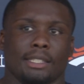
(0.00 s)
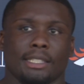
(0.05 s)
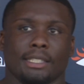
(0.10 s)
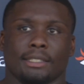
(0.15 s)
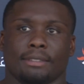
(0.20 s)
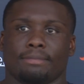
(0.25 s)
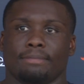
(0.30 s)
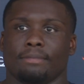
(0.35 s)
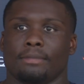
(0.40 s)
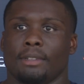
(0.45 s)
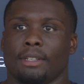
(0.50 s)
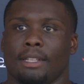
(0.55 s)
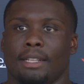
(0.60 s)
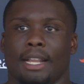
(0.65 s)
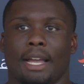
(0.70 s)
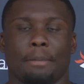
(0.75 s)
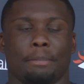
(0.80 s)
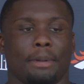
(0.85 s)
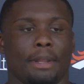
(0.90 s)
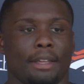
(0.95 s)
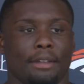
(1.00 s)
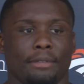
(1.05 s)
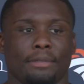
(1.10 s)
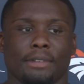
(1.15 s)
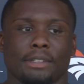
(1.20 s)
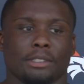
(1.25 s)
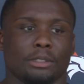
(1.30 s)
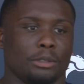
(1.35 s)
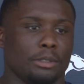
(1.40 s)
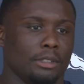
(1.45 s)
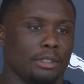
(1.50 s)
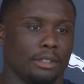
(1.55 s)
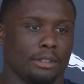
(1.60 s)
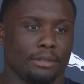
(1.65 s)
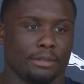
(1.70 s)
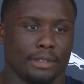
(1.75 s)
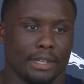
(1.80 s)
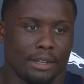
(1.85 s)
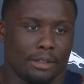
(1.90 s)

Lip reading: Just not playing physical enough.